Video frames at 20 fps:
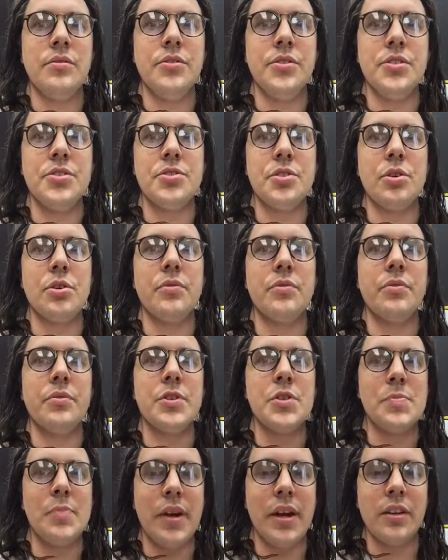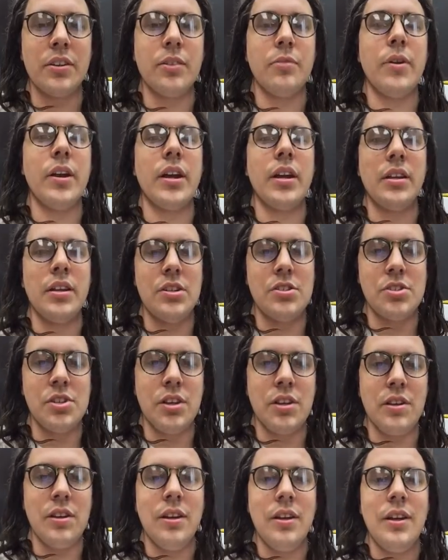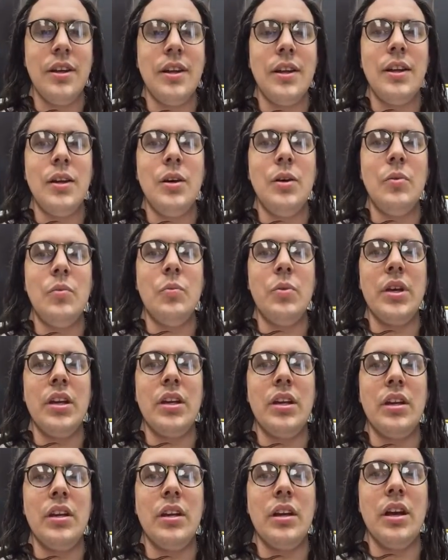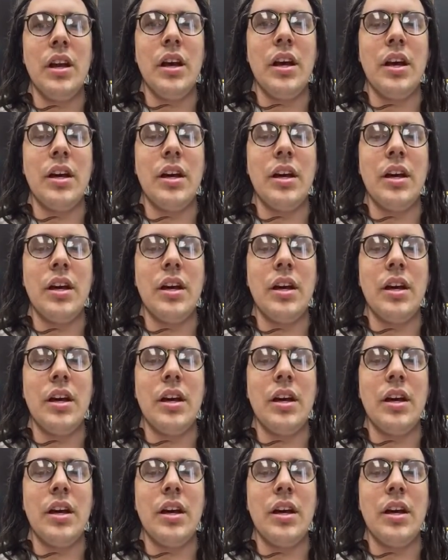deserved respect and recognition. And